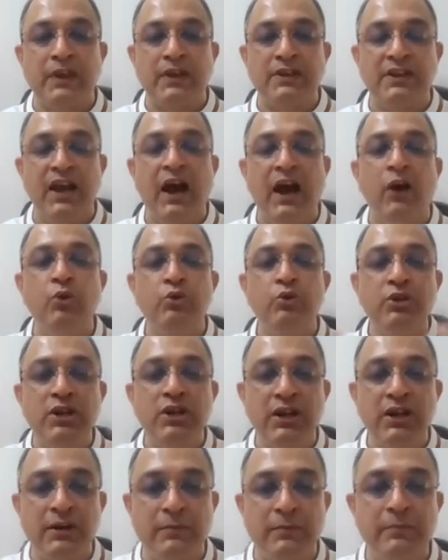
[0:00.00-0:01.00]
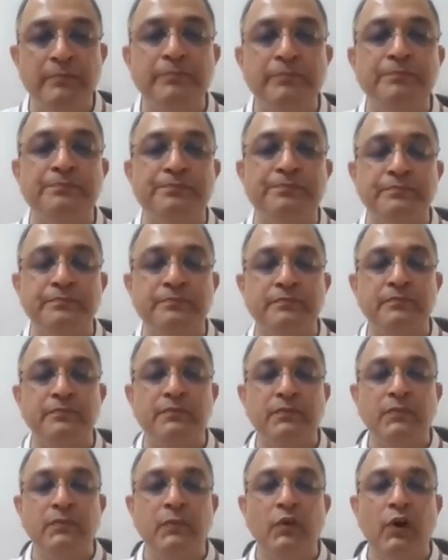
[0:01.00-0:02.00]
the outcome
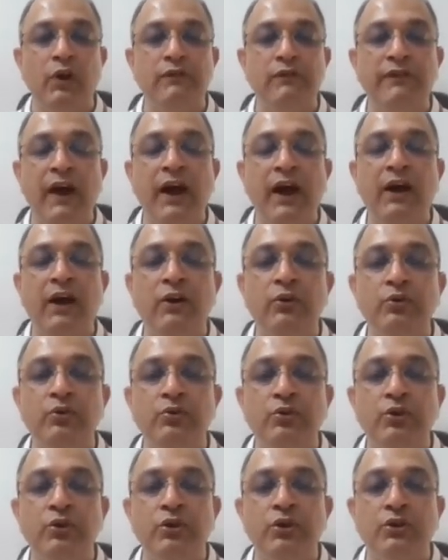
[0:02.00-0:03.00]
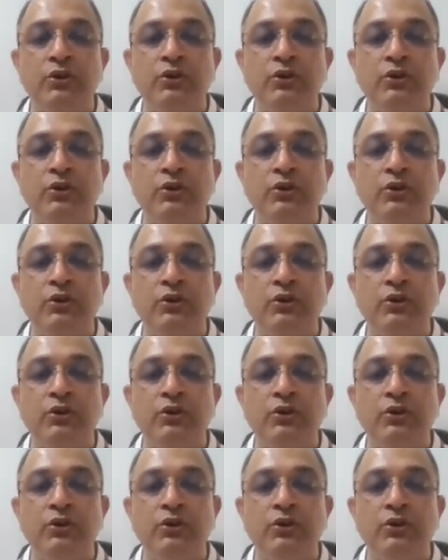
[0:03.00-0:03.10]
of how